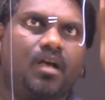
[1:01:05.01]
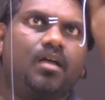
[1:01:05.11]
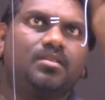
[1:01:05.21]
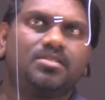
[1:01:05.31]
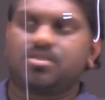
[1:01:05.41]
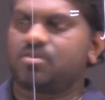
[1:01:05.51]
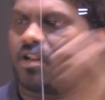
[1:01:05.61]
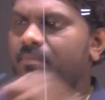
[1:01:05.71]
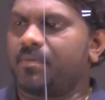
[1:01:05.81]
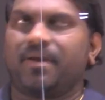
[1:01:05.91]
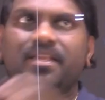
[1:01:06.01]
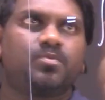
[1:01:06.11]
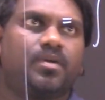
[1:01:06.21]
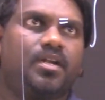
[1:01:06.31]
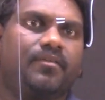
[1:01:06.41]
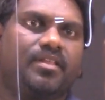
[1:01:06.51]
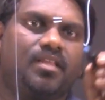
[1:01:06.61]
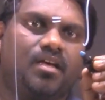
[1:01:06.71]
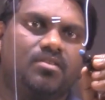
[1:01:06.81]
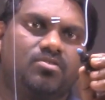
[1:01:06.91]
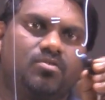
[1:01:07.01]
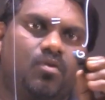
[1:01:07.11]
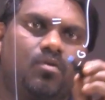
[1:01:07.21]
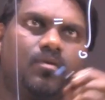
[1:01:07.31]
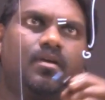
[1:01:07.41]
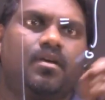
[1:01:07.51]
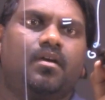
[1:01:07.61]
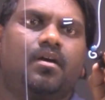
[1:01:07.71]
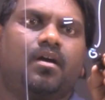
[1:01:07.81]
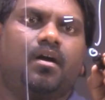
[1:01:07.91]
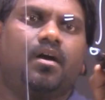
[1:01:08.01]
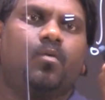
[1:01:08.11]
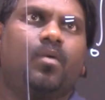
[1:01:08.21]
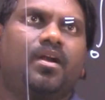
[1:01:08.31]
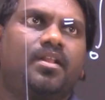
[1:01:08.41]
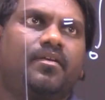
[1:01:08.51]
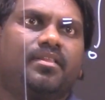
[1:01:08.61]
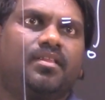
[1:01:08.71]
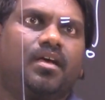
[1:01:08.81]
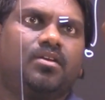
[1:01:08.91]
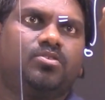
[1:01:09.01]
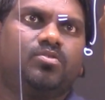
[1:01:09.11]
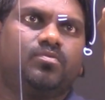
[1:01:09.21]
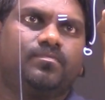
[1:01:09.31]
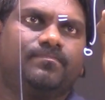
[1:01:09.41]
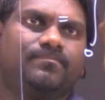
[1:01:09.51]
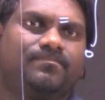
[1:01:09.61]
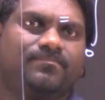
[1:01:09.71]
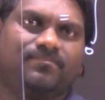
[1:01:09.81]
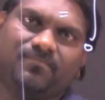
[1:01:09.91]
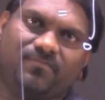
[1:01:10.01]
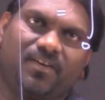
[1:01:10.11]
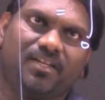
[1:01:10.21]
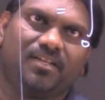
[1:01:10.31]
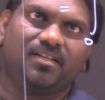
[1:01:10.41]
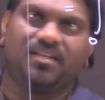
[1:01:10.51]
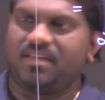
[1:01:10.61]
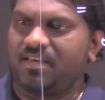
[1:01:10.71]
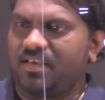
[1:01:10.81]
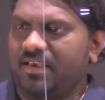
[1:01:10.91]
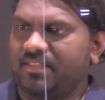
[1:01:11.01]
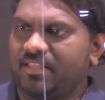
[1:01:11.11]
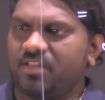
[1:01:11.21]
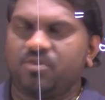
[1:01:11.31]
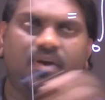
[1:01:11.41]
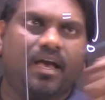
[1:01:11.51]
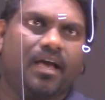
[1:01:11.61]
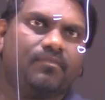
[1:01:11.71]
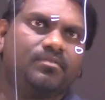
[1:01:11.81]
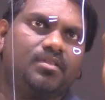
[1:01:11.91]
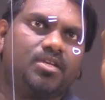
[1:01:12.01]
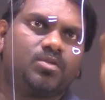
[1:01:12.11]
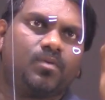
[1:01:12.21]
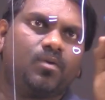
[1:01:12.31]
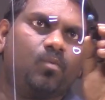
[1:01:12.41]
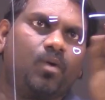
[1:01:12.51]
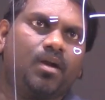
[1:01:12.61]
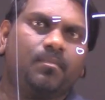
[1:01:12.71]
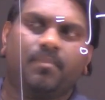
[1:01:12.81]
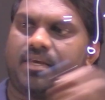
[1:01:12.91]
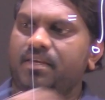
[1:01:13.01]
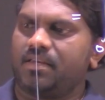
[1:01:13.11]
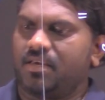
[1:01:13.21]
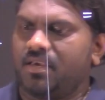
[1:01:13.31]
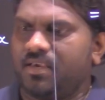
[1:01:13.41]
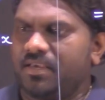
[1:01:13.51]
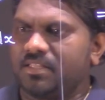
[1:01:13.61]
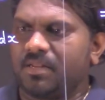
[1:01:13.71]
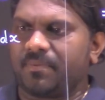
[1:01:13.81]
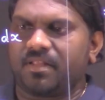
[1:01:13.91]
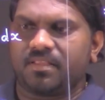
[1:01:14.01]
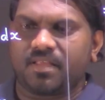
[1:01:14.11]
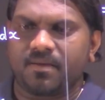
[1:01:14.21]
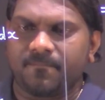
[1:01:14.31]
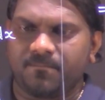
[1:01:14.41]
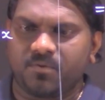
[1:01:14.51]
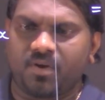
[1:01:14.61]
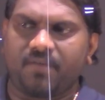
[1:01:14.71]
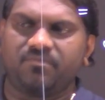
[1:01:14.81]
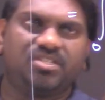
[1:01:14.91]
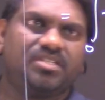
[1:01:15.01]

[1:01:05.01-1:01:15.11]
This is going to be minus 1 divided by 0, 1 divided by 2. Fine. And then you have this one, 1 by, you have t.